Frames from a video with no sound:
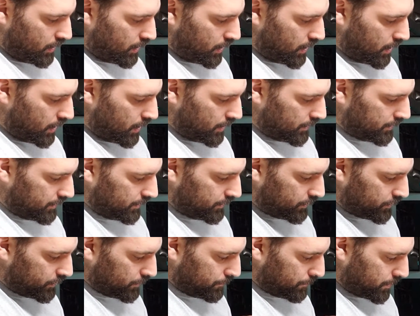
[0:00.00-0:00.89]
And the
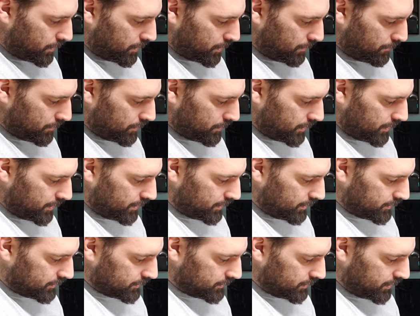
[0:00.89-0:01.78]
internal part number
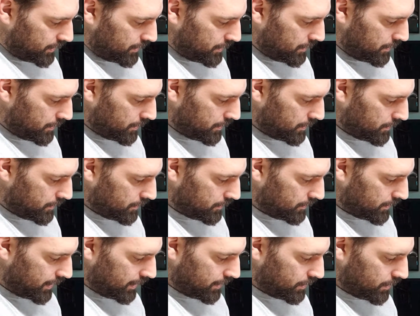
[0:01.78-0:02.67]
is
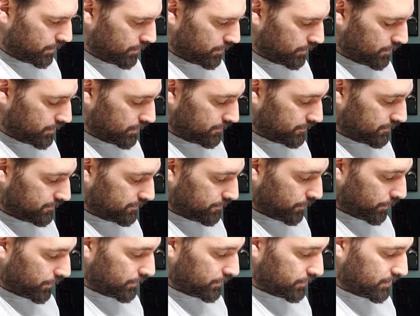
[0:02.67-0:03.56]
date code
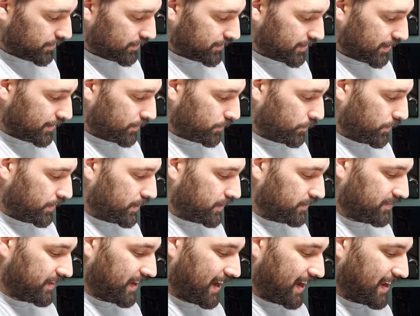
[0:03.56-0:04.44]
42nd week
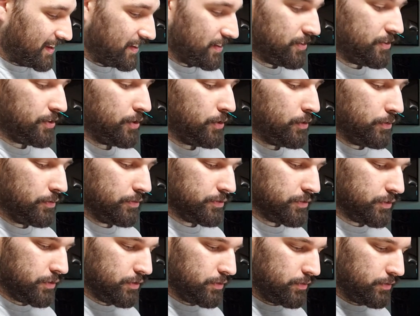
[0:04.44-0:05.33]
of 82,
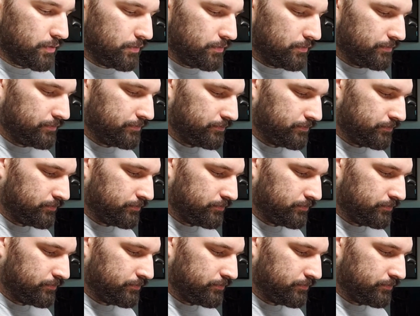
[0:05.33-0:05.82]
so